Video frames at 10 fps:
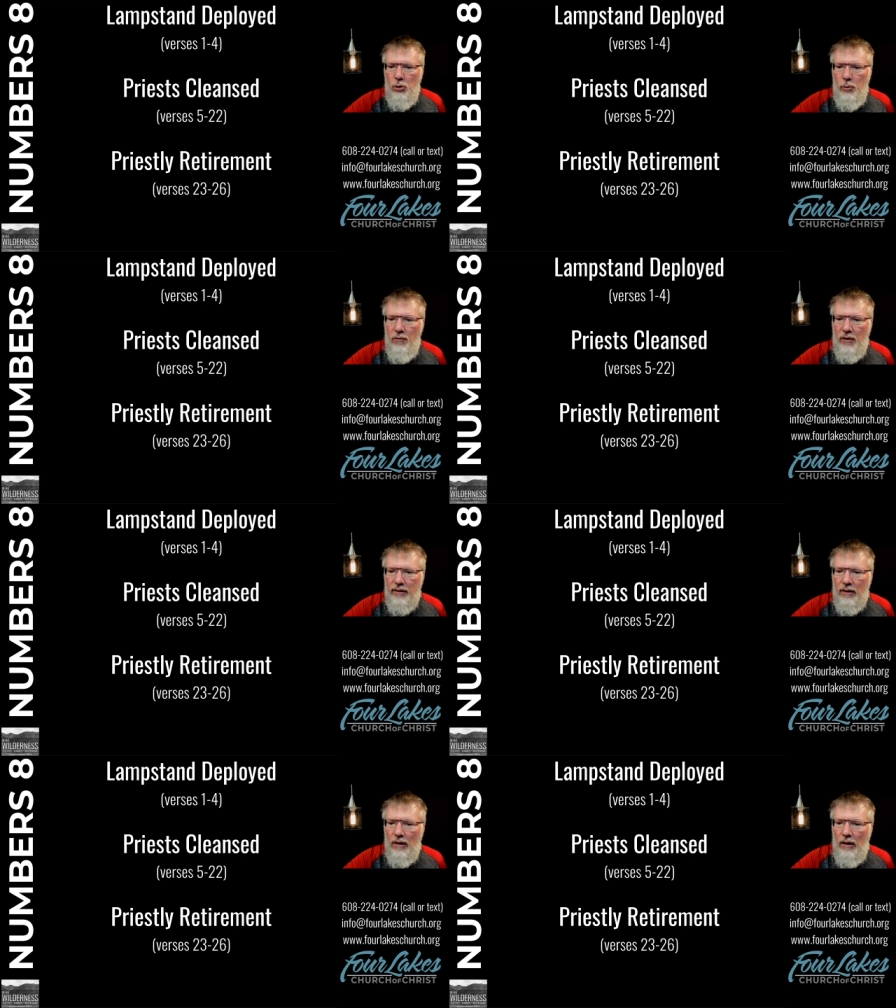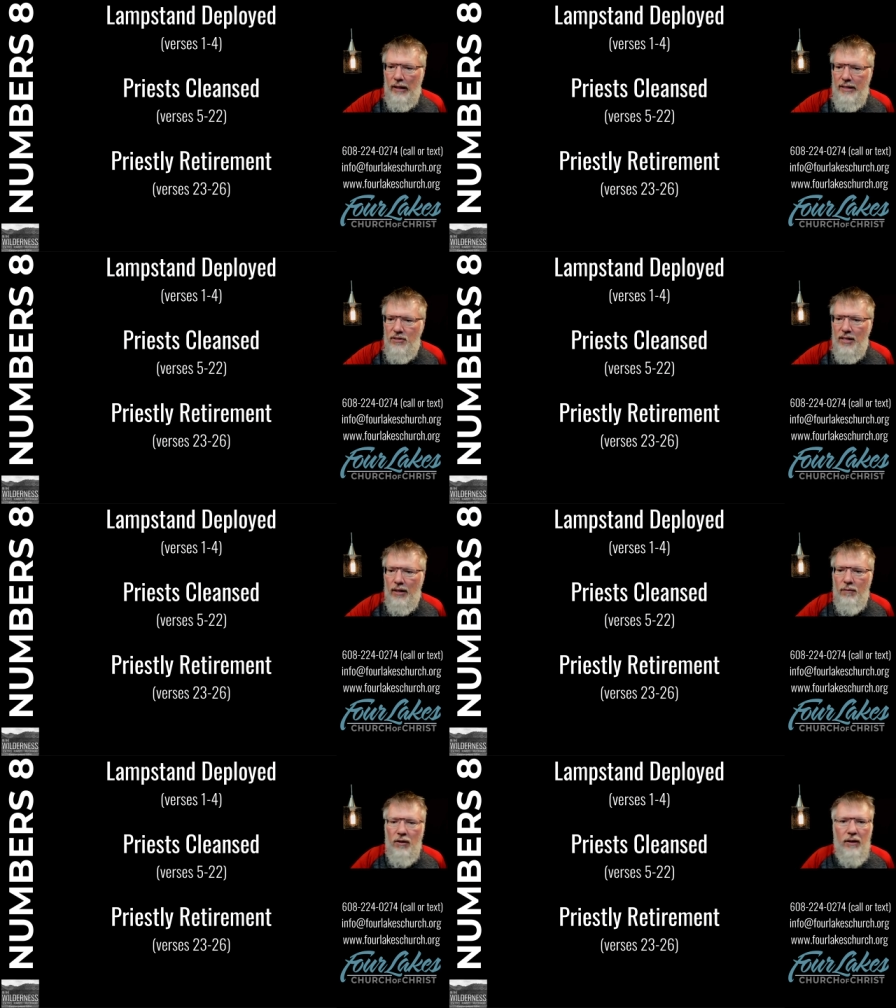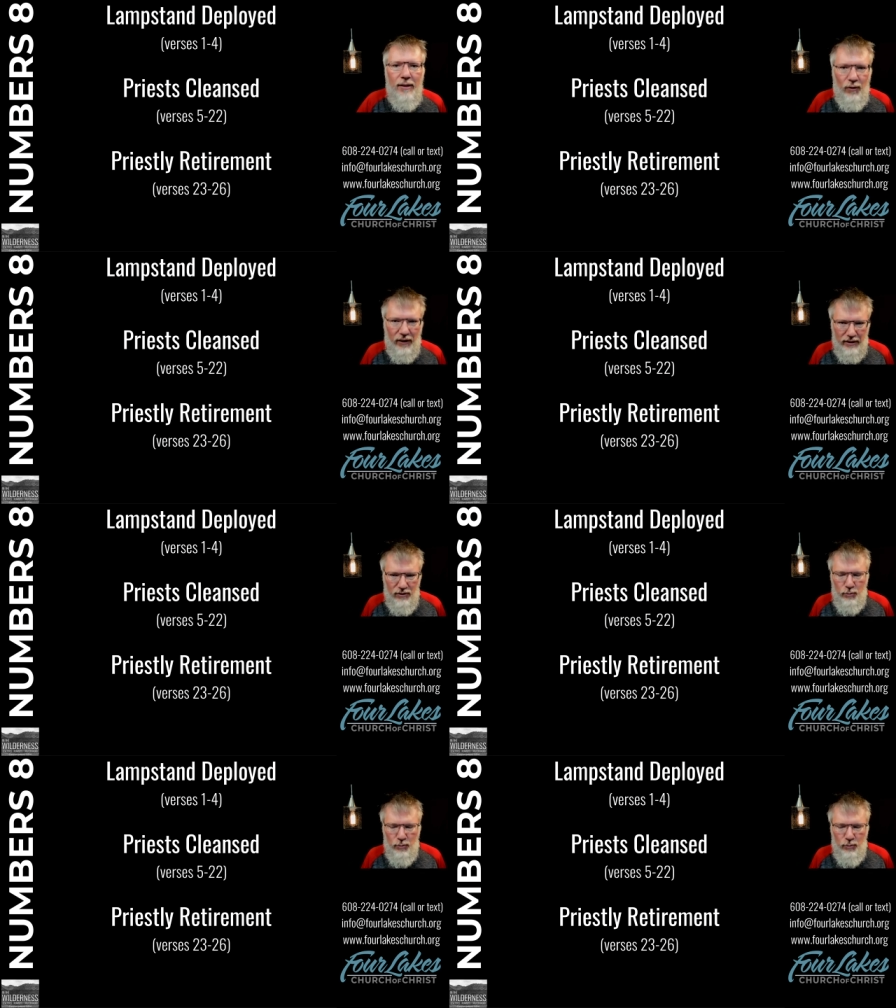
we've got the cleansing of the Levites,